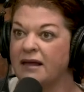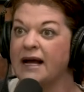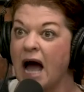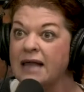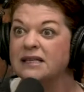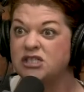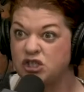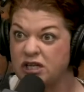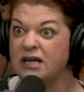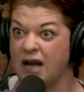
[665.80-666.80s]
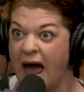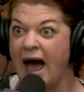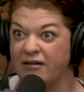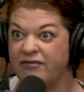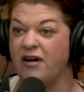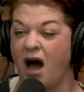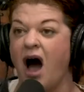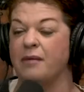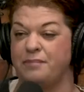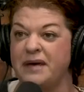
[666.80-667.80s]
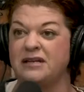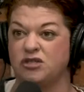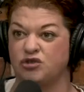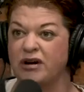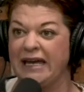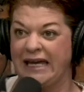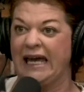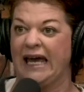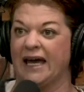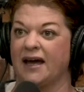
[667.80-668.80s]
Like, I legit have not been drinking.